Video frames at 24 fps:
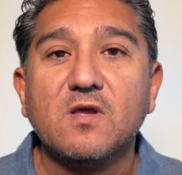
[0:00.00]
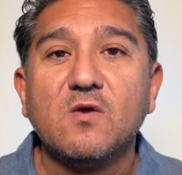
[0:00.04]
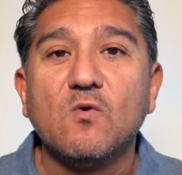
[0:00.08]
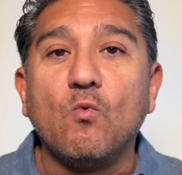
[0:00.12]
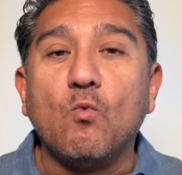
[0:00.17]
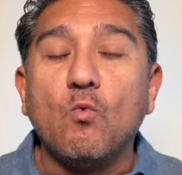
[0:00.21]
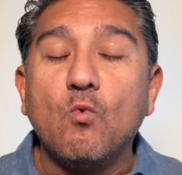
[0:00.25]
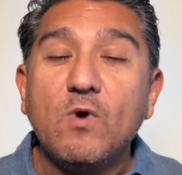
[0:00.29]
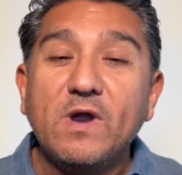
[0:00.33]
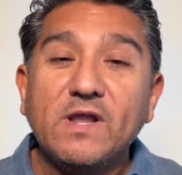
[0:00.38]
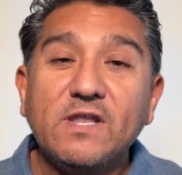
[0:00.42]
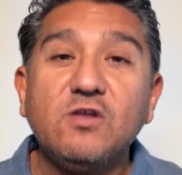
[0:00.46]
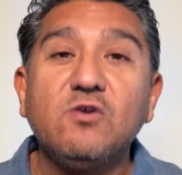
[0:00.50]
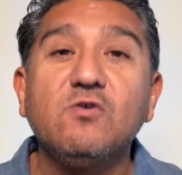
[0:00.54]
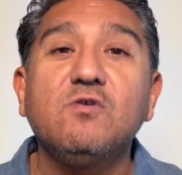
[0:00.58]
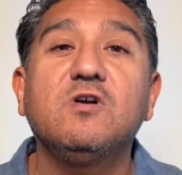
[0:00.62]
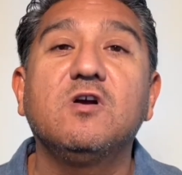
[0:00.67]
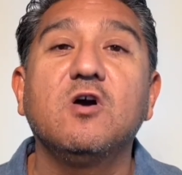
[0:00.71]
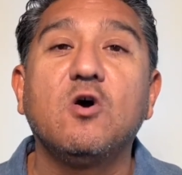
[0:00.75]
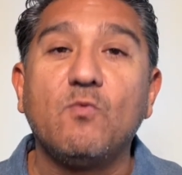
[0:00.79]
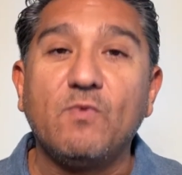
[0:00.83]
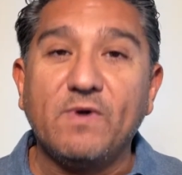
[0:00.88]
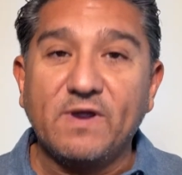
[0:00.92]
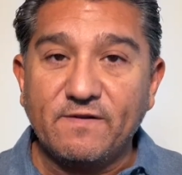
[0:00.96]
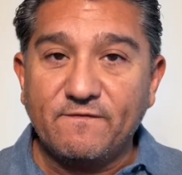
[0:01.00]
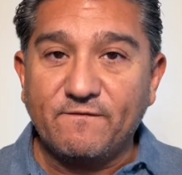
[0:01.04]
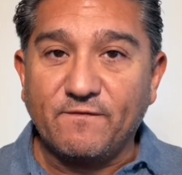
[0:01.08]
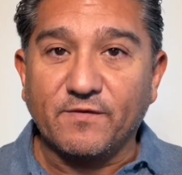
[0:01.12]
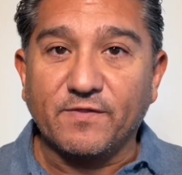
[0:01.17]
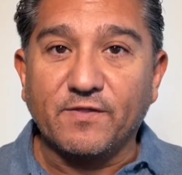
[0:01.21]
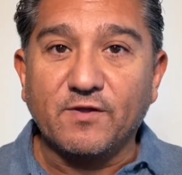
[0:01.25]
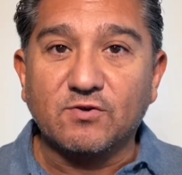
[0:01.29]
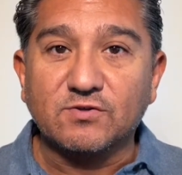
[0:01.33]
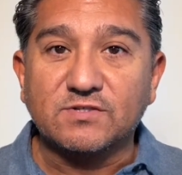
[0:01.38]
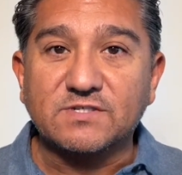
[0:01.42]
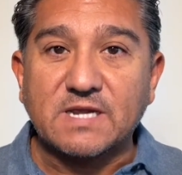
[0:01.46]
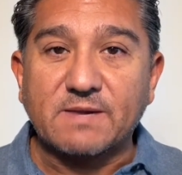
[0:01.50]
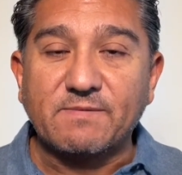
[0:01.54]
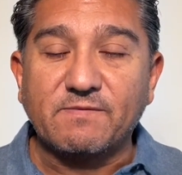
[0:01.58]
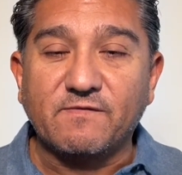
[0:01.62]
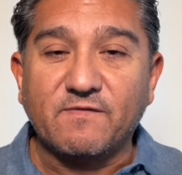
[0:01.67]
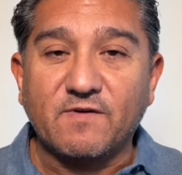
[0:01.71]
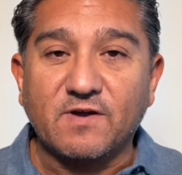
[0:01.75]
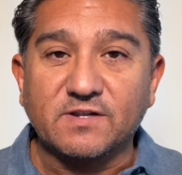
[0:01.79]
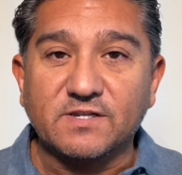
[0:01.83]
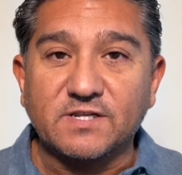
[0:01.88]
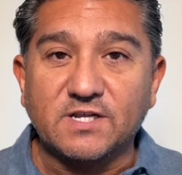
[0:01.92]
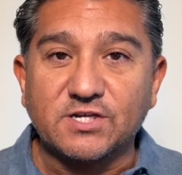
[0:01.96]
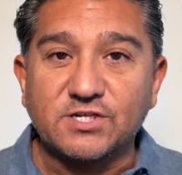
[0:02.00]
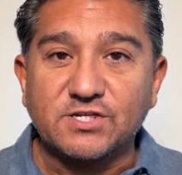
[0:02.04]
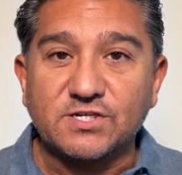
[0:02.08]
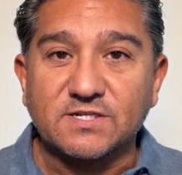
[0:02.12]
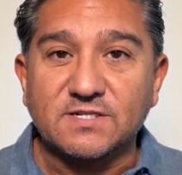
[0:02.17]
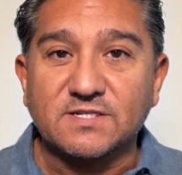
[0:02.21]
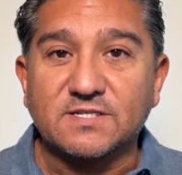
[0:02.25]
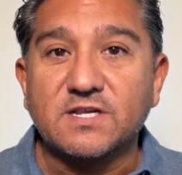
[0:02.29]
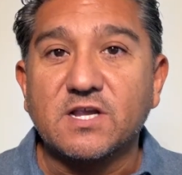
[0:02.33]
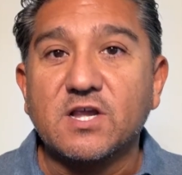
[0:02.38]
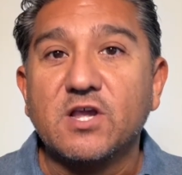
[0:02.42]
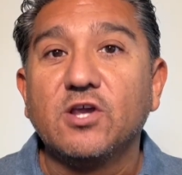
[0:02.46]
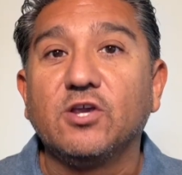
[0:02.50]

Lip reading: When you go in for those type of auditions,